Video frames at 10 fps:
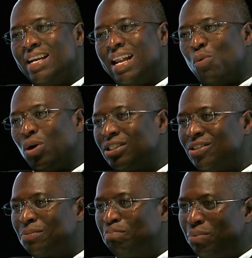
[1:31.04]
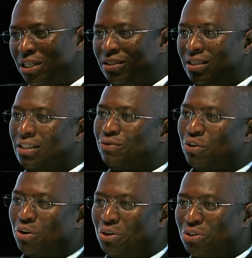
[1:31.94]
Now, what is pertinent
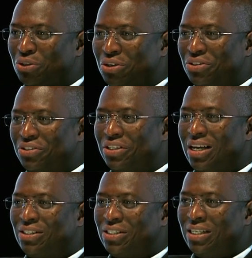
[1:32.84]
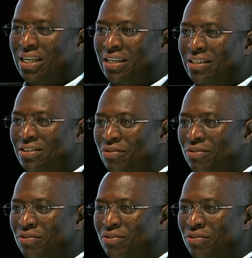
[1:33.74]
for us to consider today is